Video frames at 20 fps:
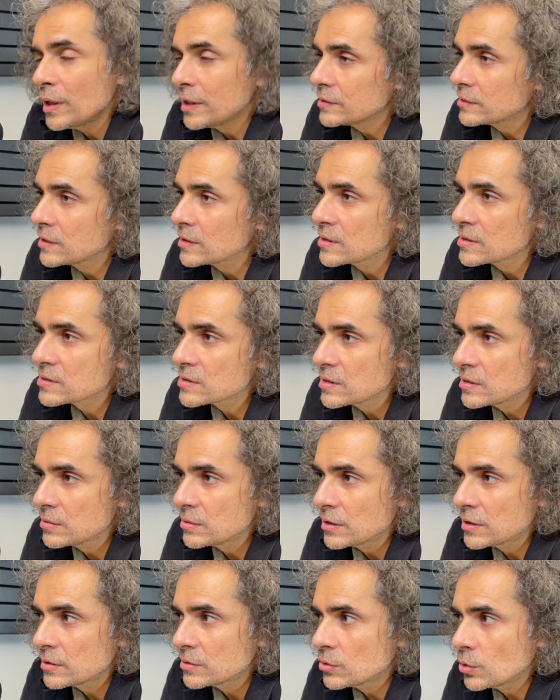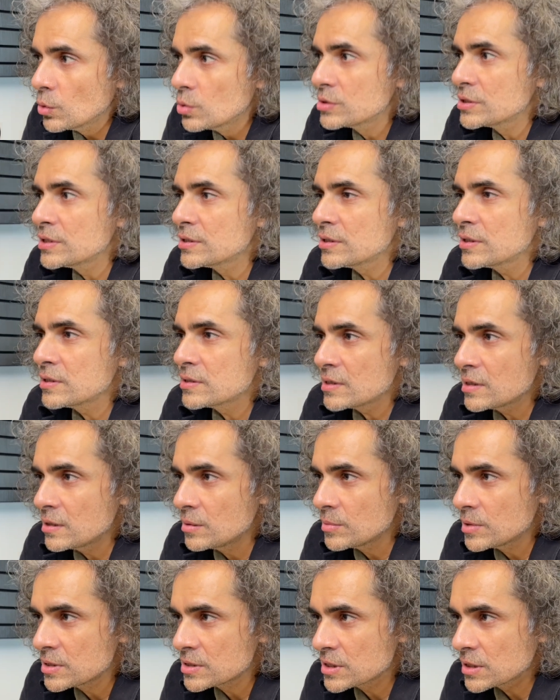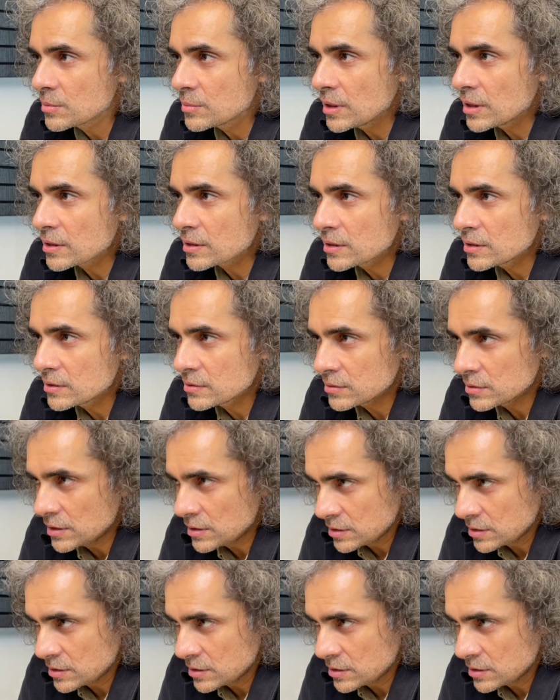I think it's a, O T T is an emerging market,